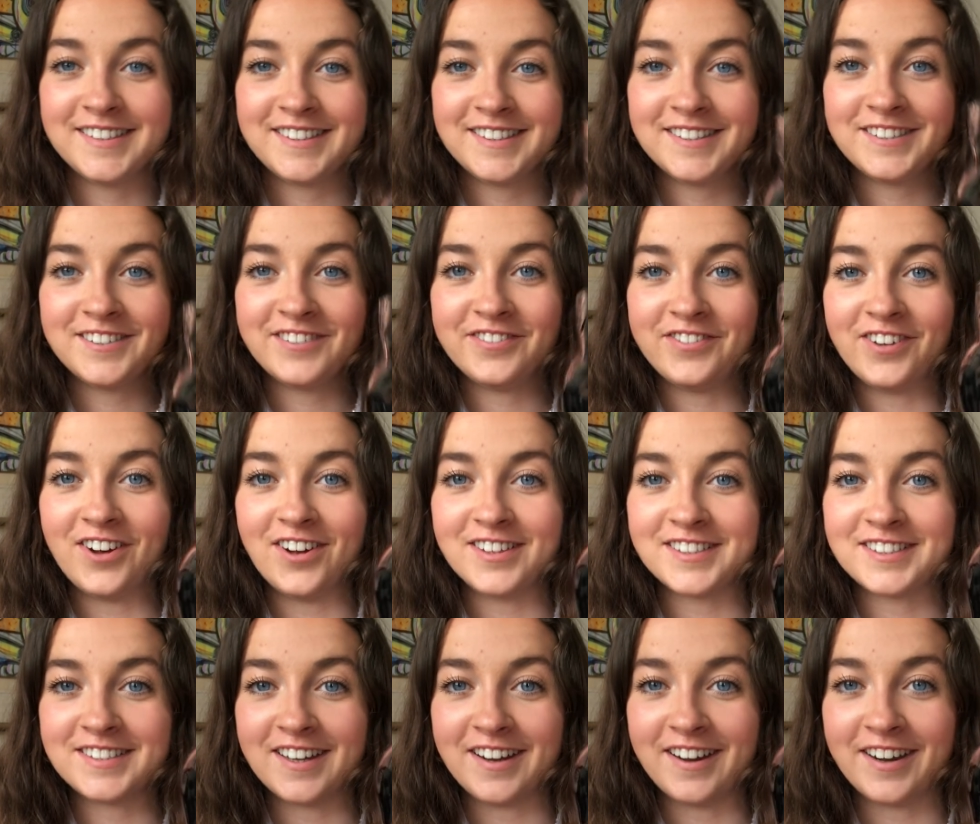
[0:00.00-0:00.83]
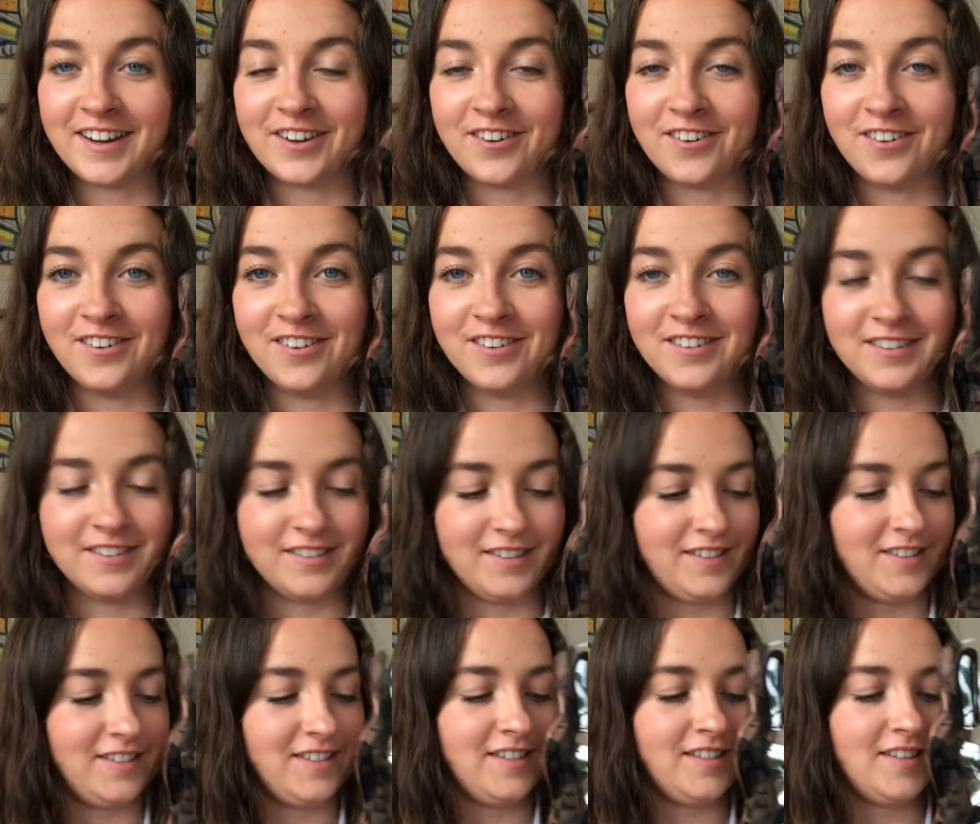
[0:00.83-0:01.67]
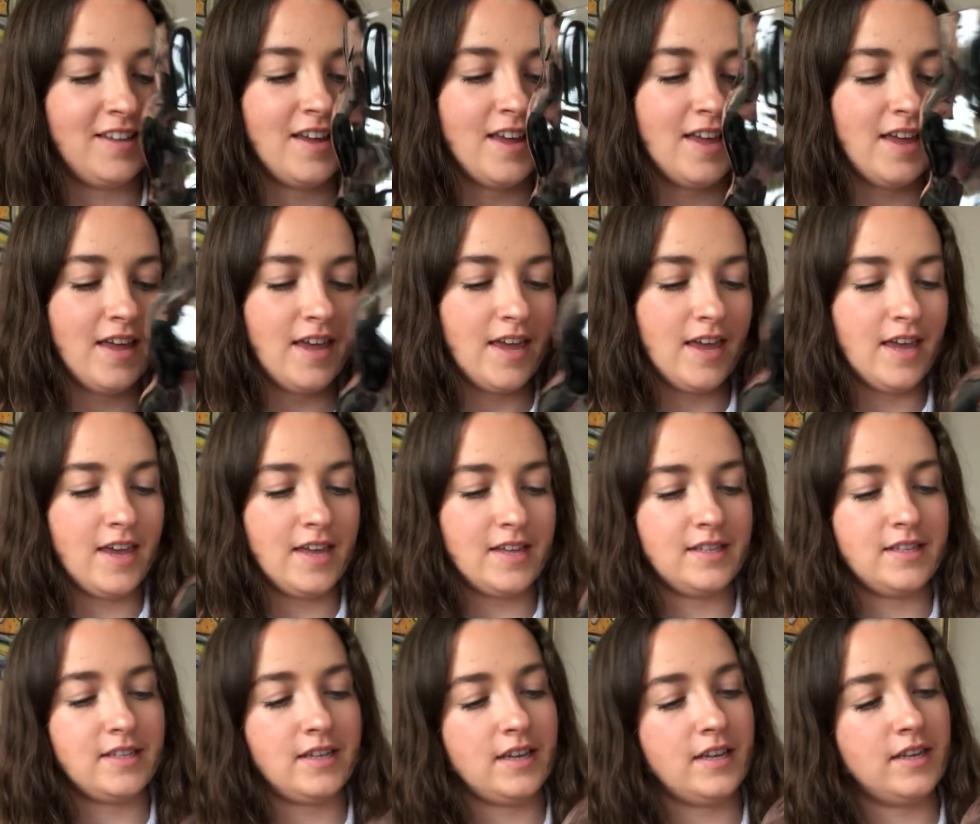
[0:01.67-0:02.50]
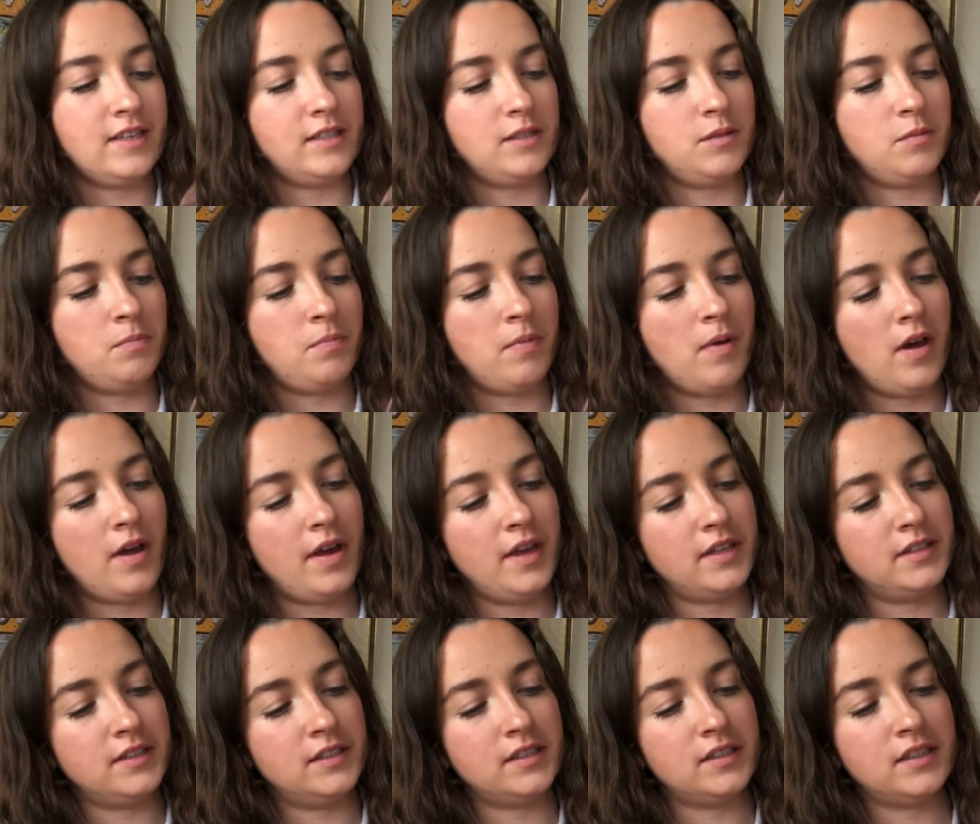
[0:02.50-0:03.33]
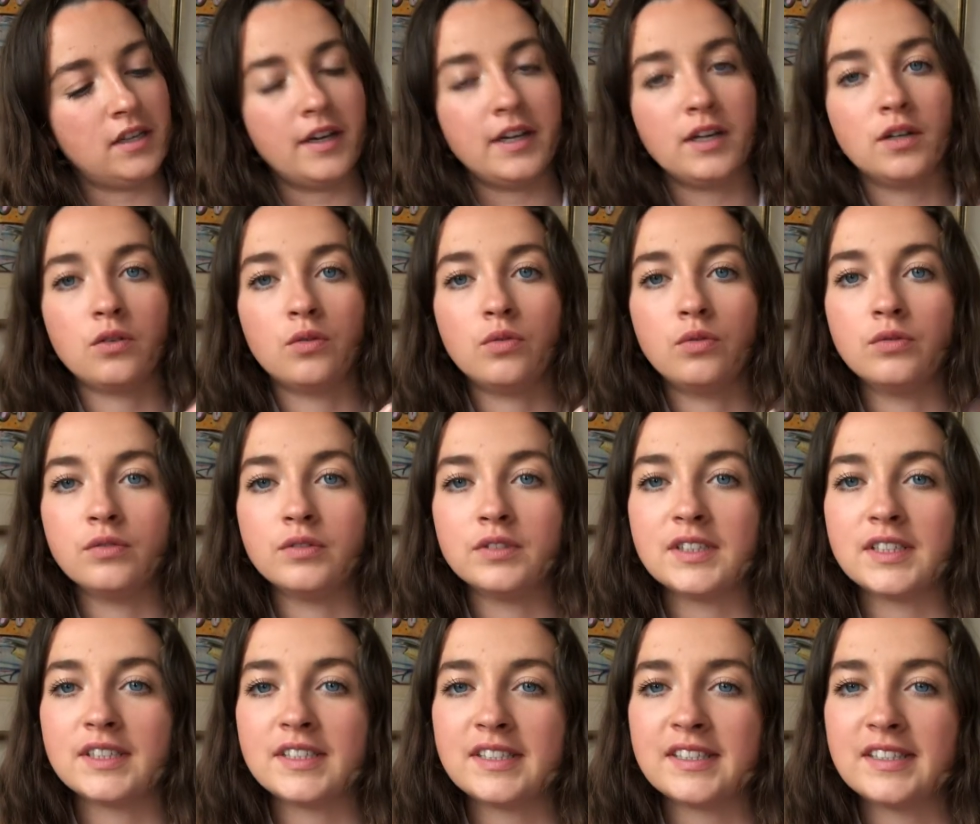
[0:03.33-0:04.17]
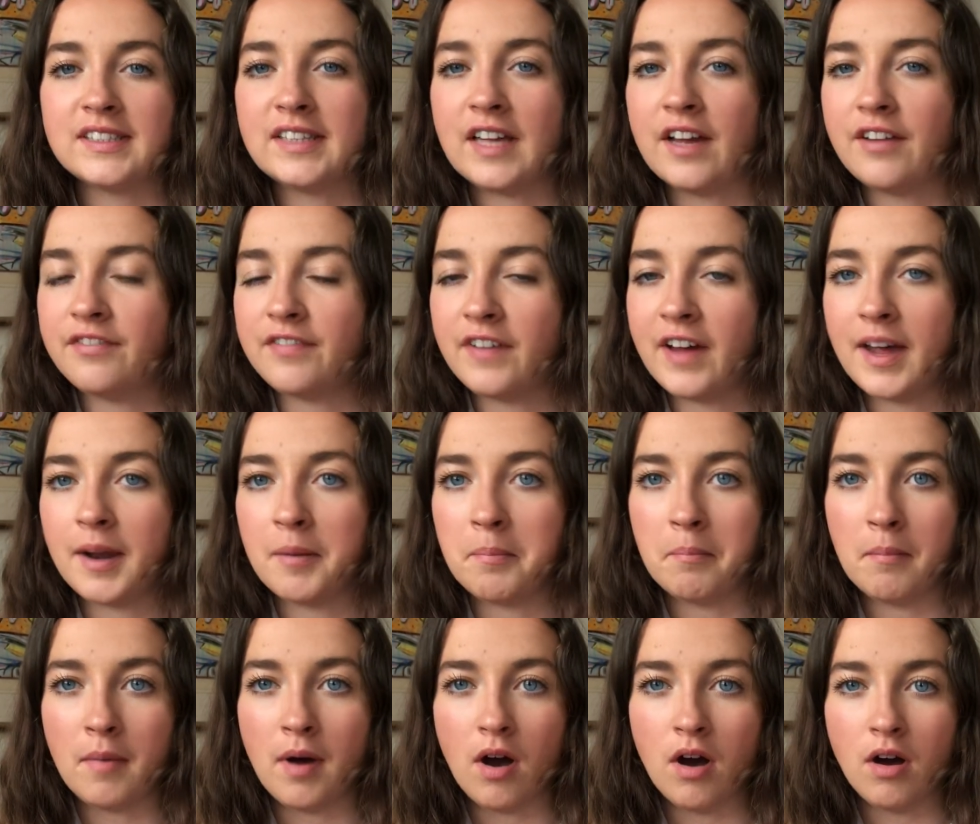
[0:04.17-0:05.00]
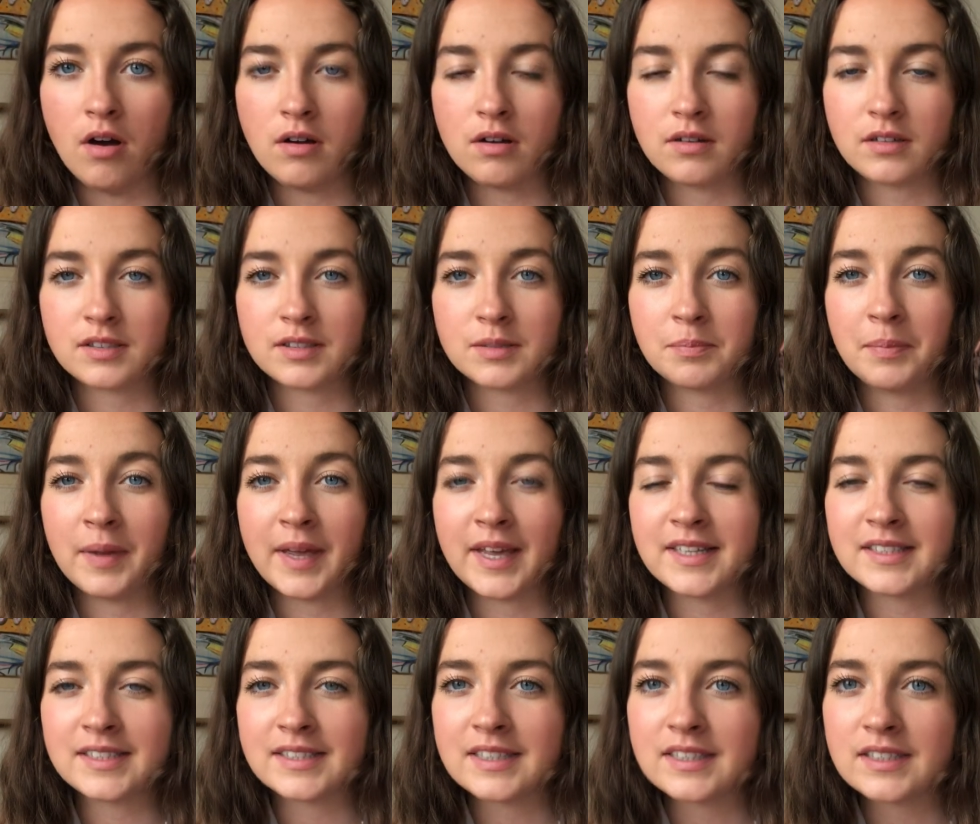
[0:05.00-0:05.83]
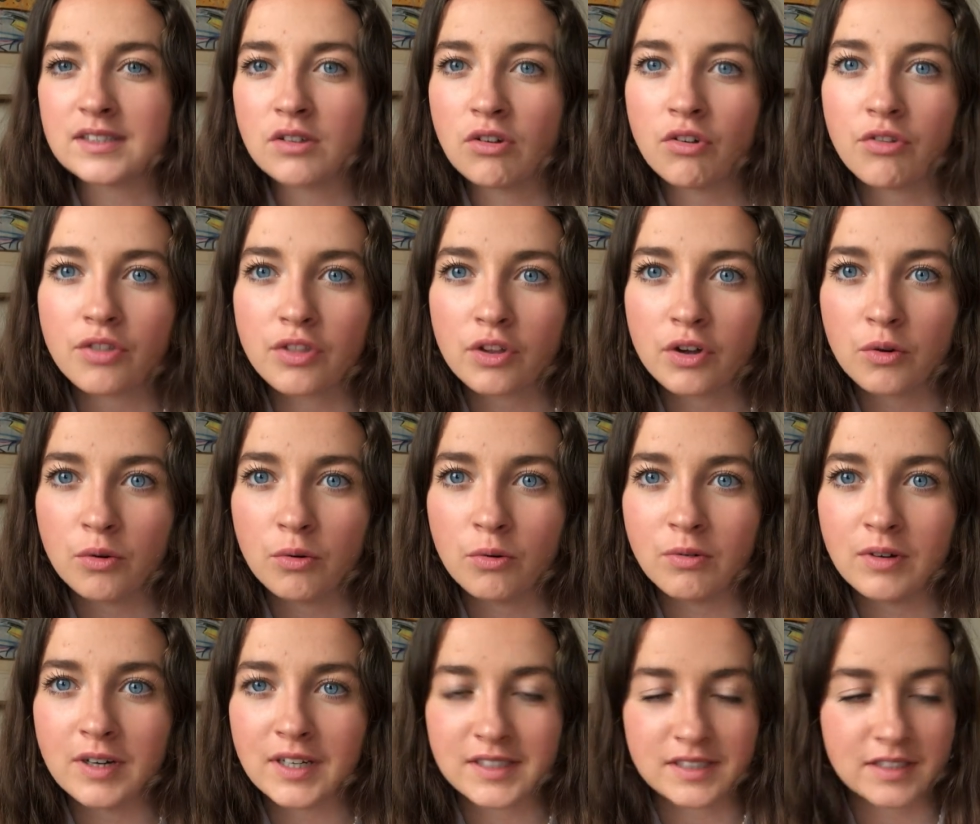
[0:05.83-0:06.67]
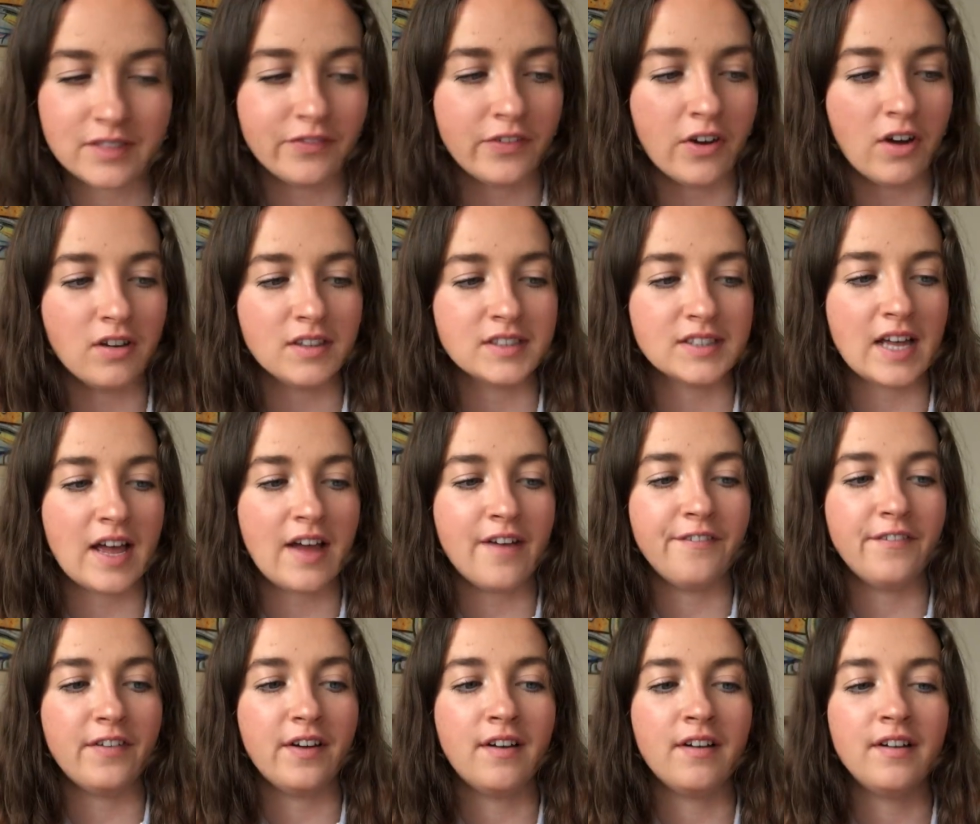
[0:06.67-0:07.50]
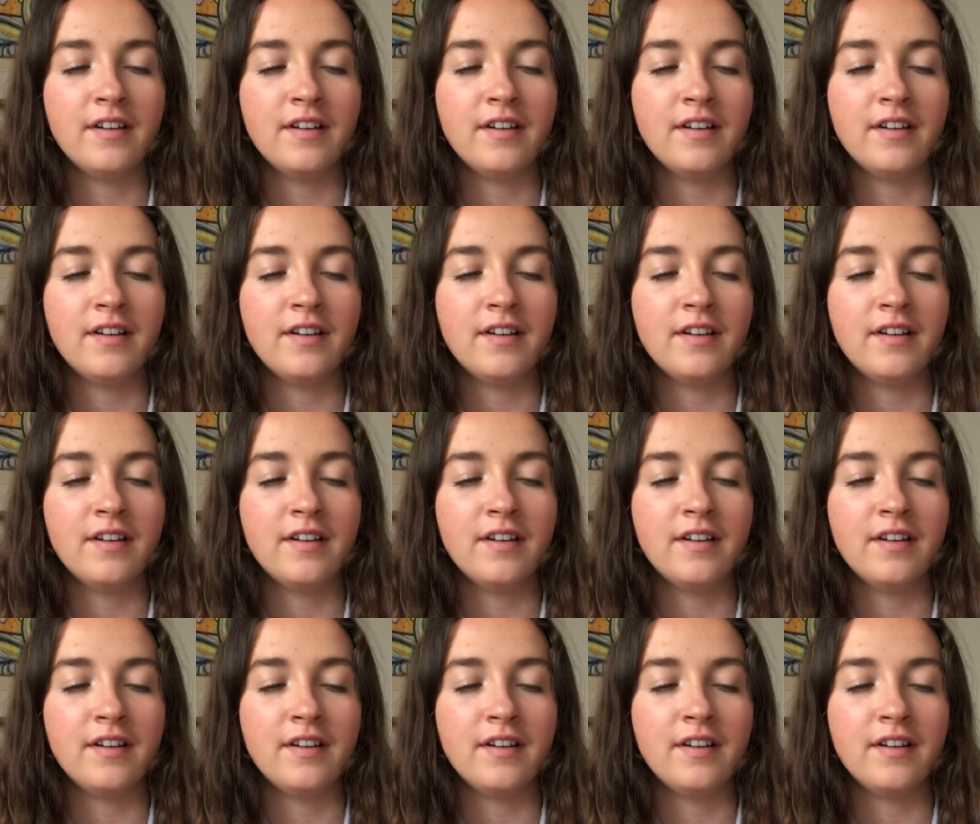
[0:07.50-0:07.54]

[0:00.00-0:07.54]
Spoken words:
is the vase that I got. It is by a designer called Stefan Marks, but is this not the coolest vase ever?